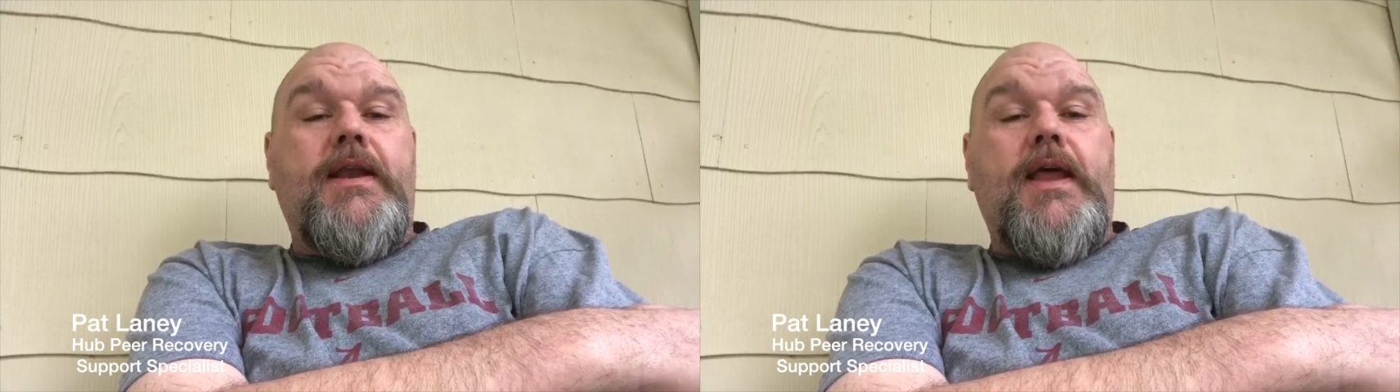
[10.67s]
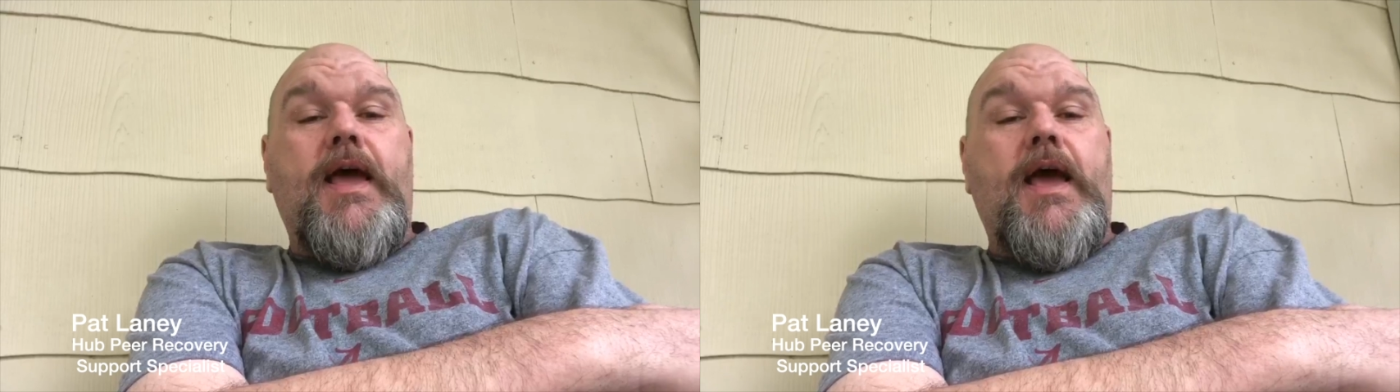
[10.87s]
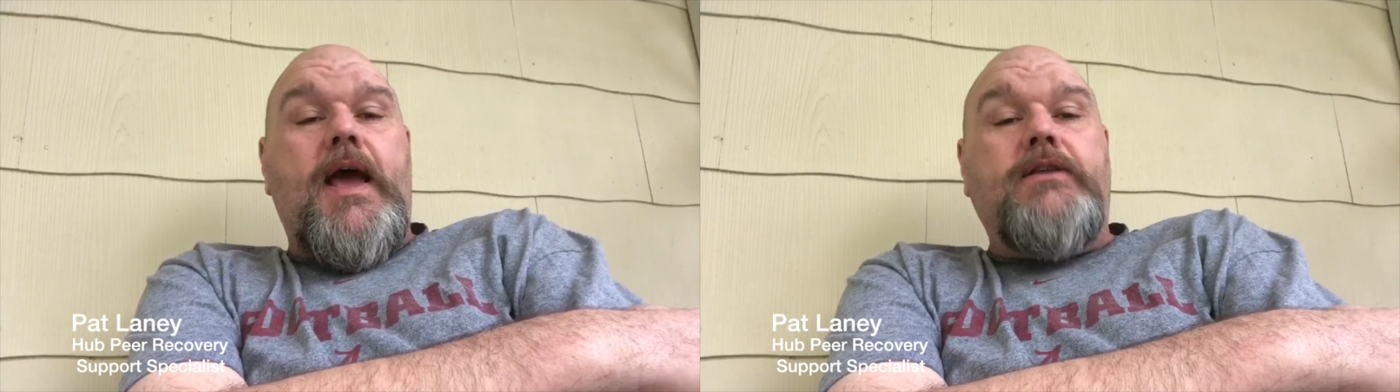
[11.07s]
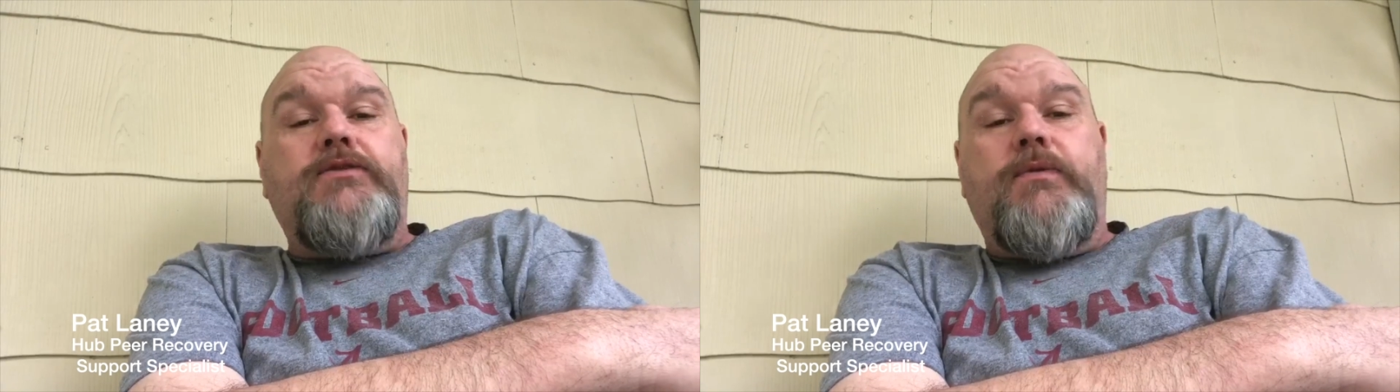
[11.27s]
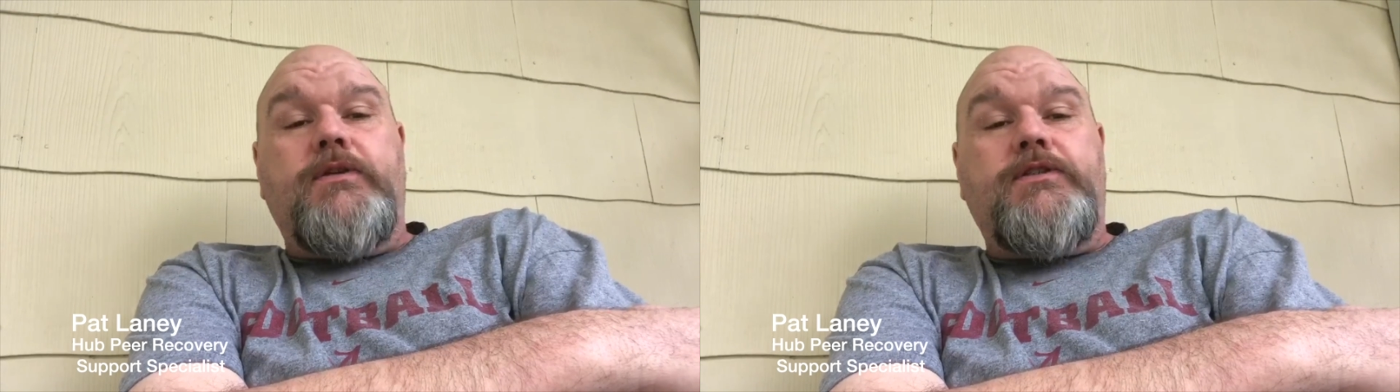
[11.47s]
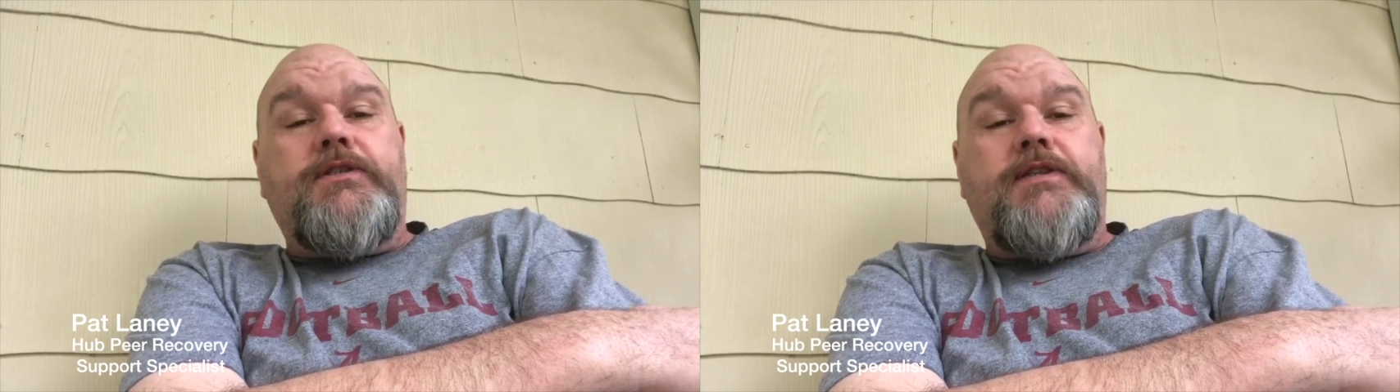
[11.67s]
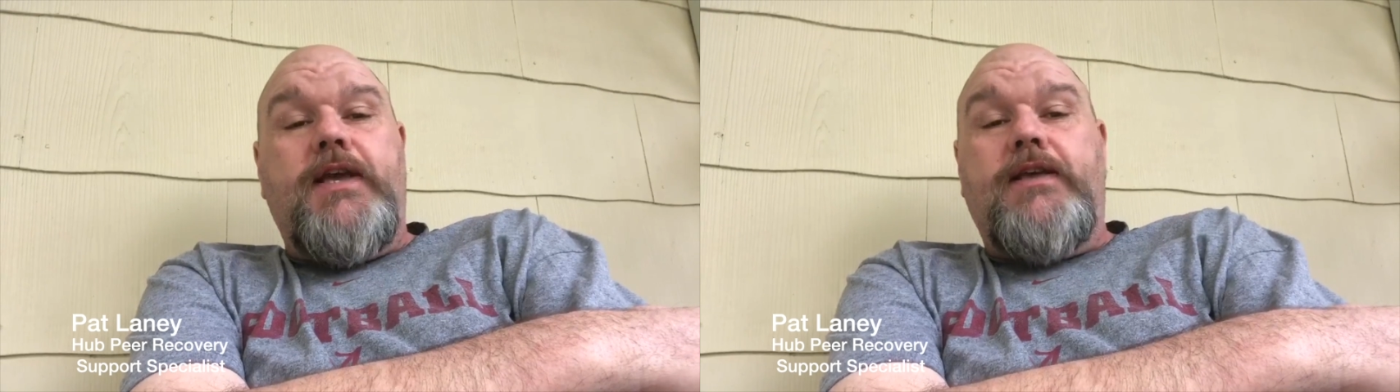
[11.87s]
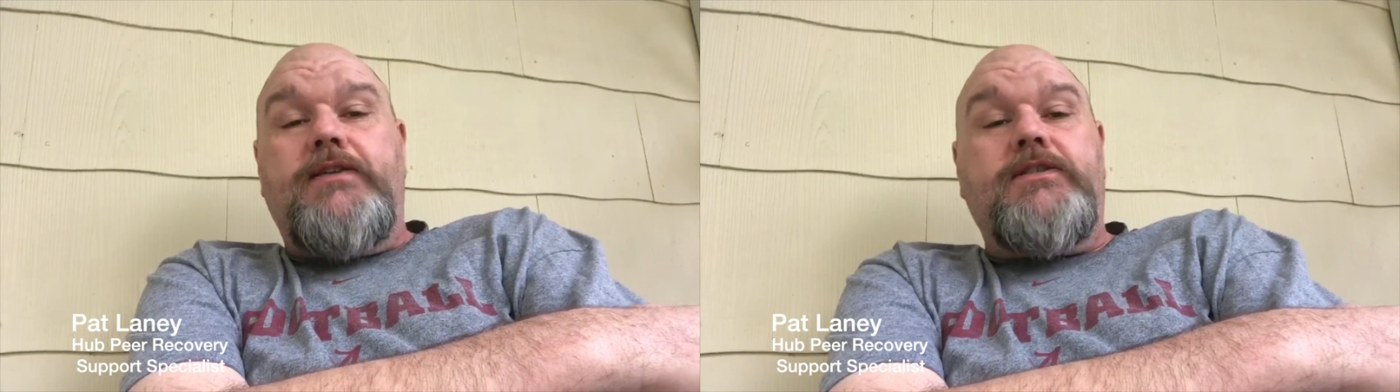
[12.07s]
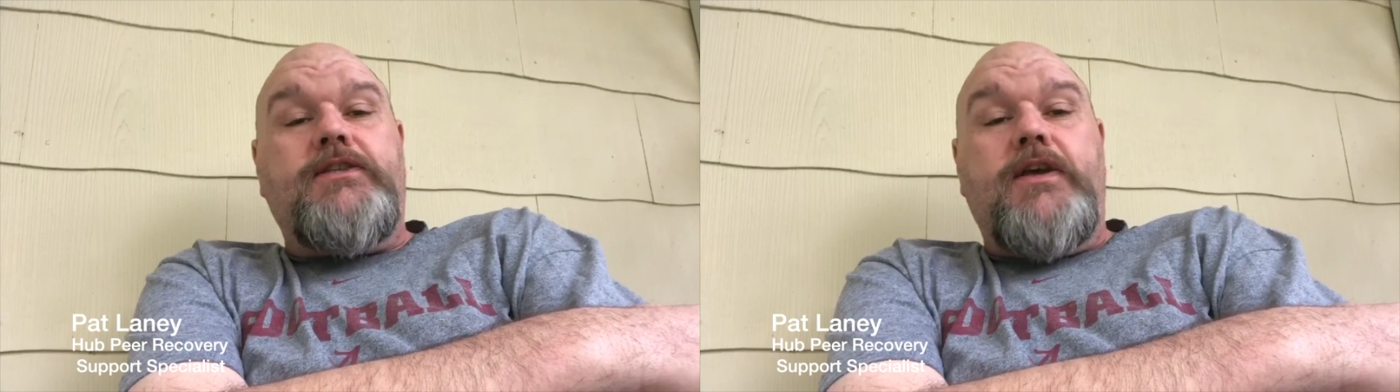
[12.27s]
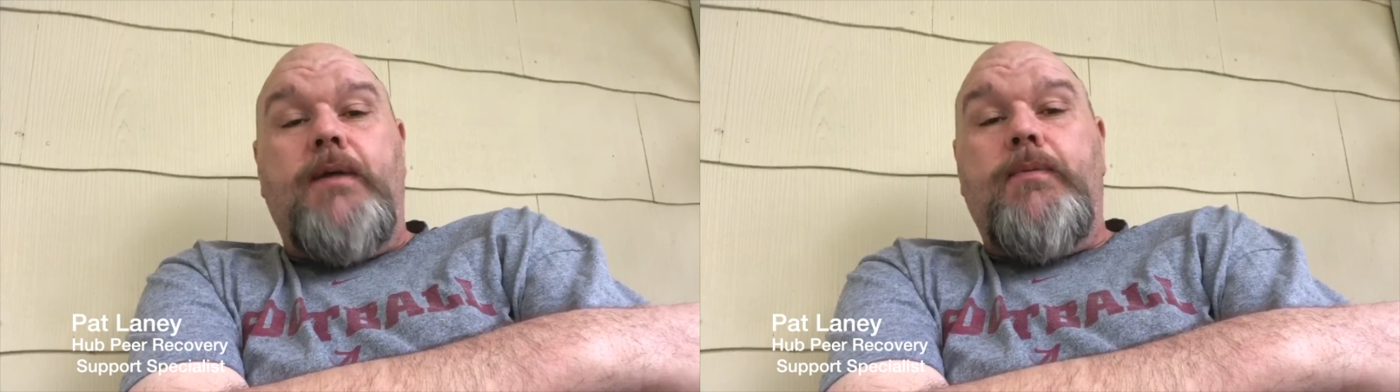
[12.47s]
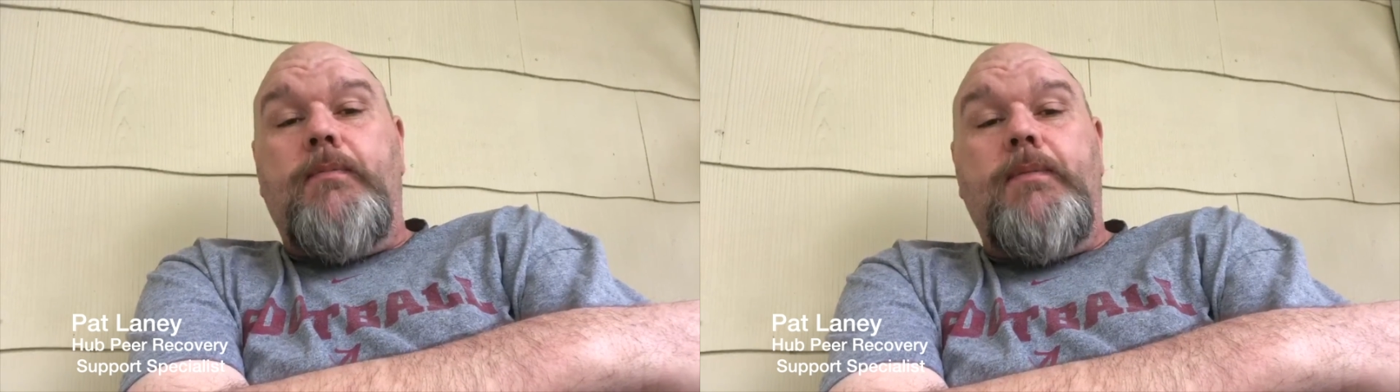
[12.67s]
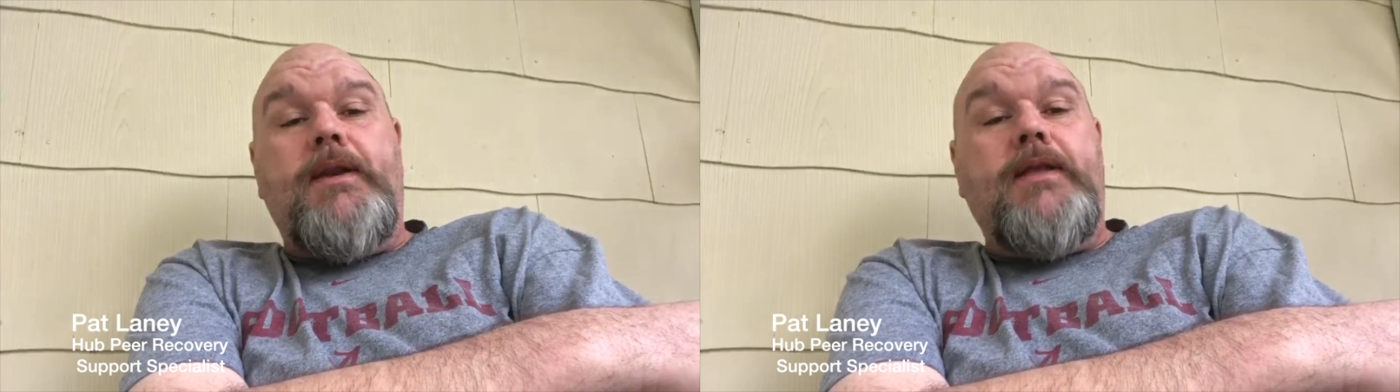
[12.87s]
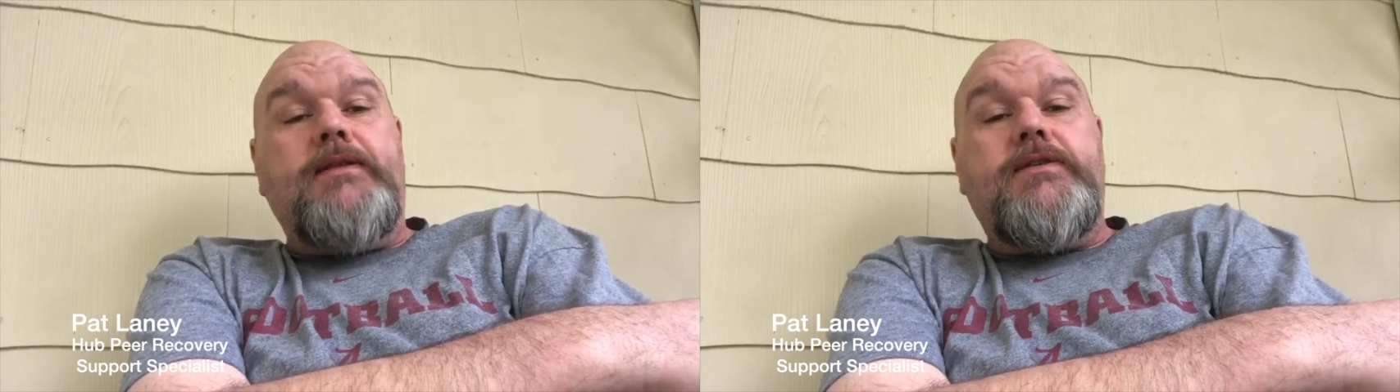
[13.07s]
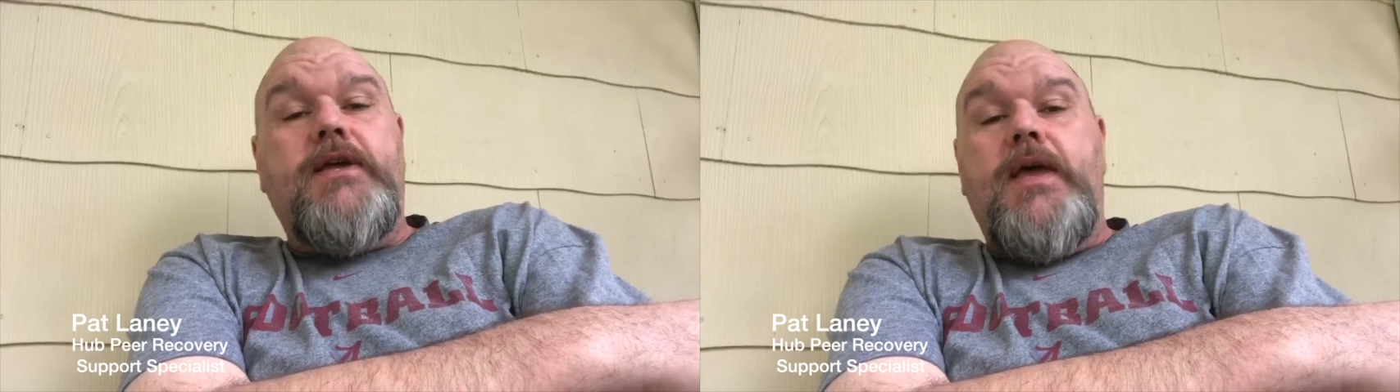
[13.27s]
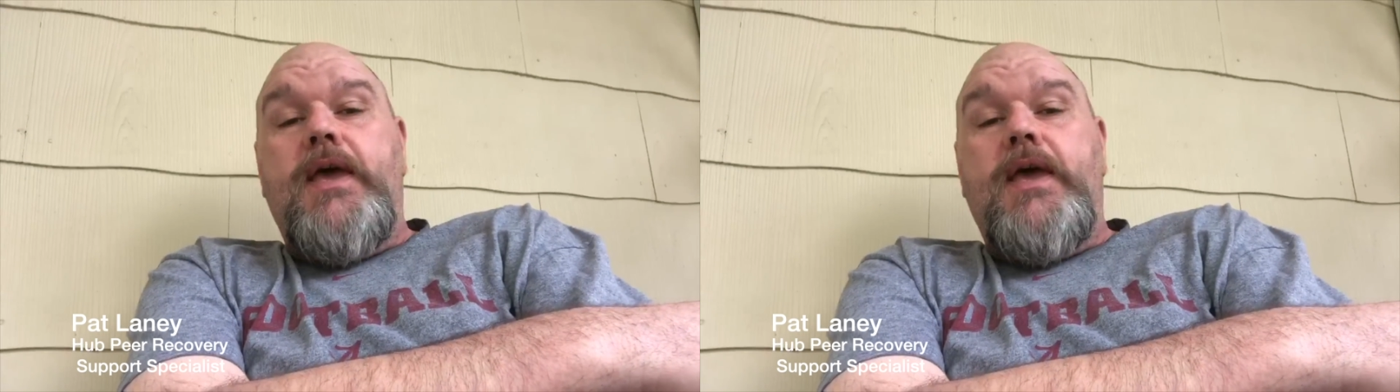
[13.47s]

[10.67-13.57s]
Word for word: and I just want to take just a couple minutes